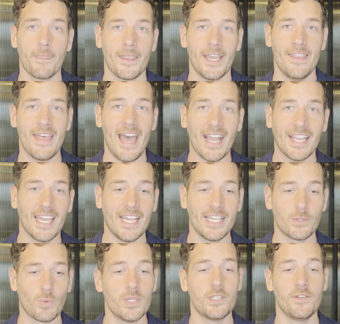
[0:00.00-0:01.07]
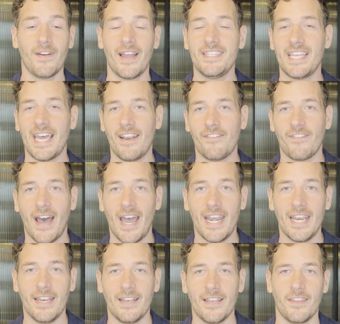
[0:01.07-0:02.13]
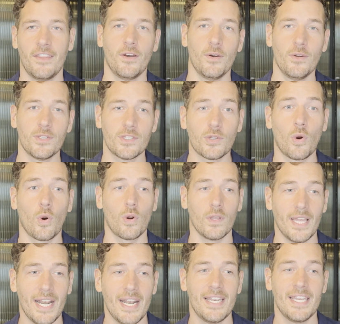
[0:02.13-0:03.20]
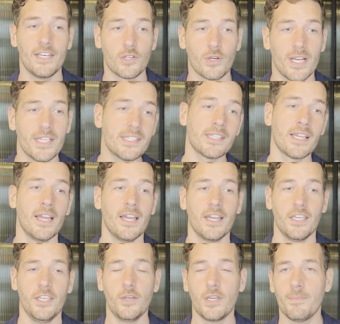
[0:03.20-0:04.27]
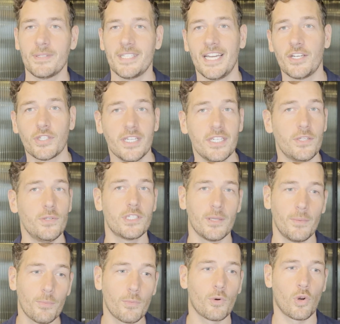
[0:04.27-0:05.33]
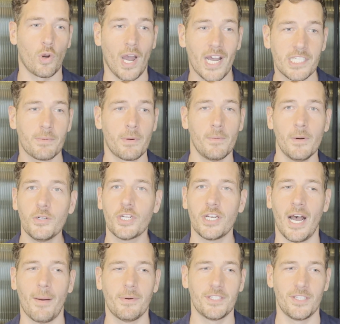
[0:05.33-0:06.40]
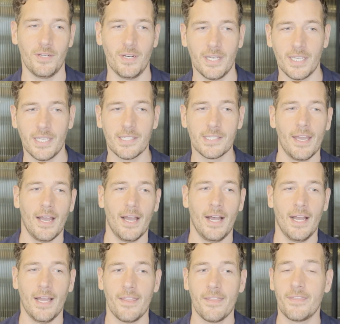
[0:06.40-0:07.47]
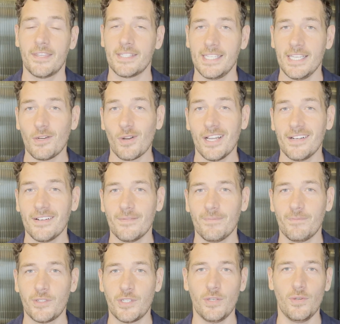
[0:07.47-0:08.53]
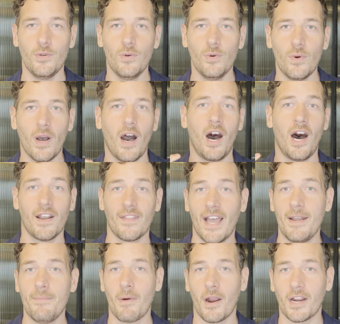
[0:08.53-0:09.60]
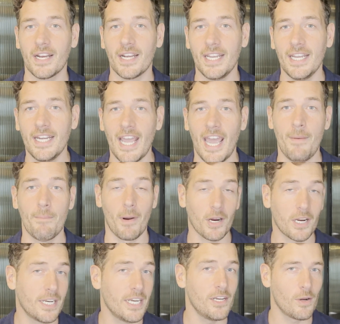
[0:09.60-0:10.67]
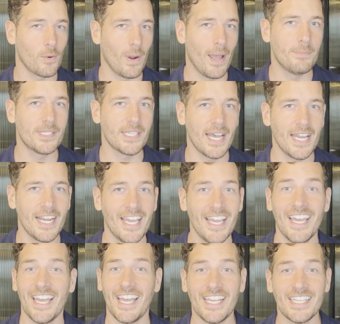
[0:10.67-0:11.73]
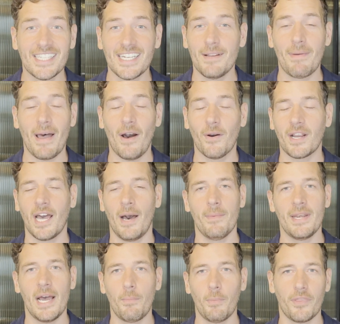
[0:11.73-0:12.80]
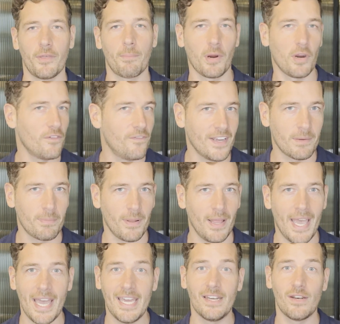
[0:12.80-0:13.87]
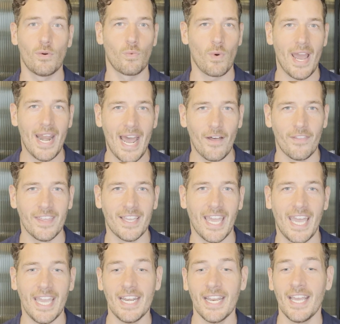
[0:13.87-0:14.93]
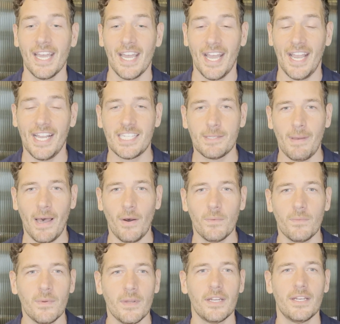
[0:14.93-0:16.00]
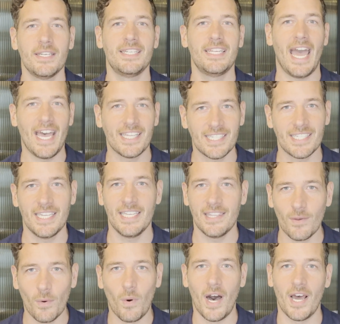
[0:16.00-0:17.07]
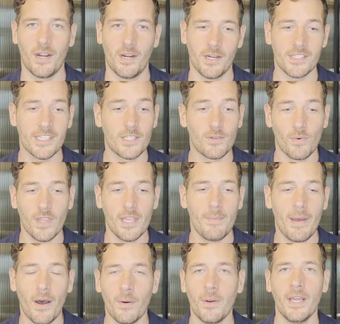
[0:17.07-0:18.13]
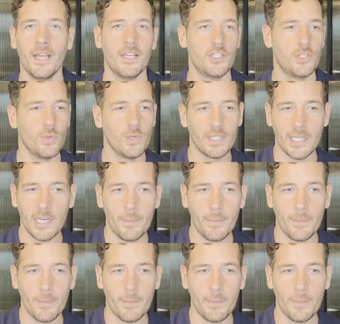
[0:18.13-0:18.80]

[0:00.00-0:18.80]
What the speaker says: in that case, once you've identified those correlated interests, you can potentially do some cross-promotion opportunities. The secret to online marketing and marketing your website isn't about coming up with a perfect plan right out the gate. It's about testing the waters. It's really about doing a little